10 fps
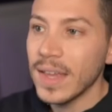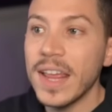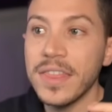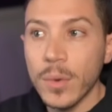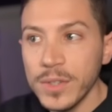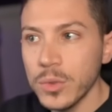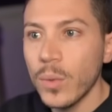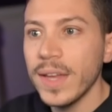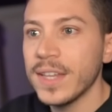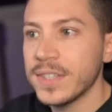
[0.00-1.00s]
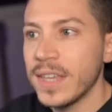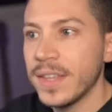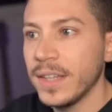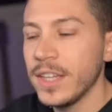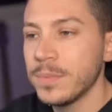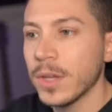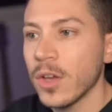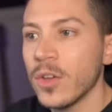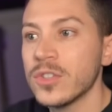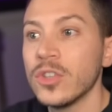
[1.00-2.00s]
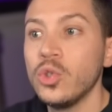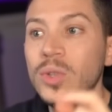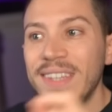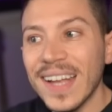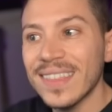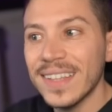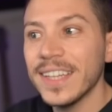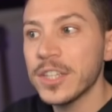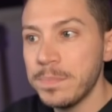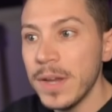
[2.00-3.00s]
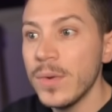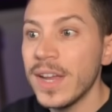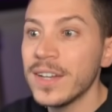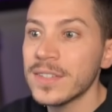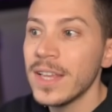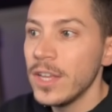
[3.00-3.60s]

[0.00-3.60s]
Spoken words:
And the reason why I say that is because to get that experience,